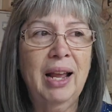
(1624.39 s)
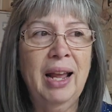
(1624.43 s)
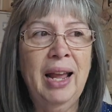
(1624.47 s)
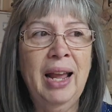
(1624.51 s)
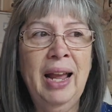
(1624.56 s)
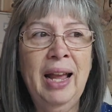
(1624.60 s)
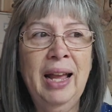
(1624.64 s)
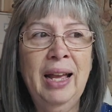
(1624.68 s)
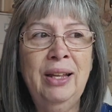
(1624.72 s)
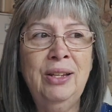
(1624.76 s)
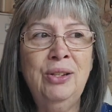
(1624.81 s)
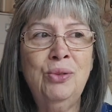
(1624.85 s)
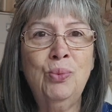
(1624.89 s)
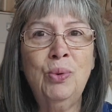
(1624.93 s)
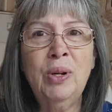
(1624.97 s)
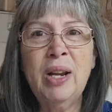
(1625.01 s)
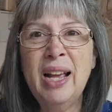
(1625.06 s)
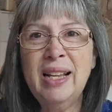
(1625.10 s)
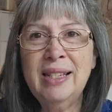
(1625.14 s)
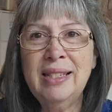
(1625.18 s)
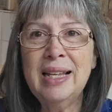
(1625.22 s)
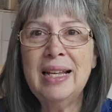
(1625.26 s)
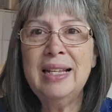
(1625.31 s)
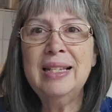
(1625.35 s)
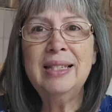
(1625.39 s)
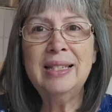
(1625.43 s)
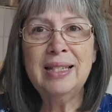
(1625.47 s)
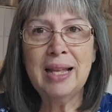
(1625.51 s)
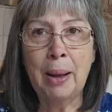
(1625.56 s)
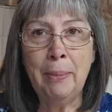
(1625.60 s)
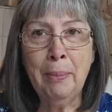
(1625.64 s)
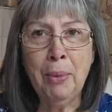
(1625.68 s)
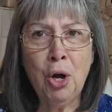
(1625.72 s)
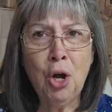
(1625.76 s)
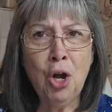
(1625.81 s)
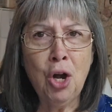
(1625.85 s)
And when I say
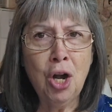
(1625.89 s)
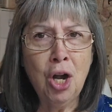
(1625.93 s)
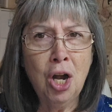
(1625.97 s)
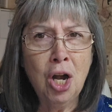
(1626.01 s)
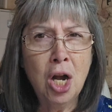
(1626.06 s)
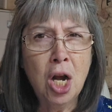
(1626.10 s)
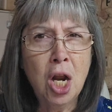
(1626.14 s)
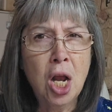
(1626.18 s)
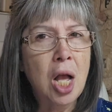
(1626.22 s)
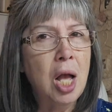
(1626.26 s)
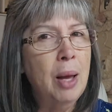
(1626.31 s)
summer,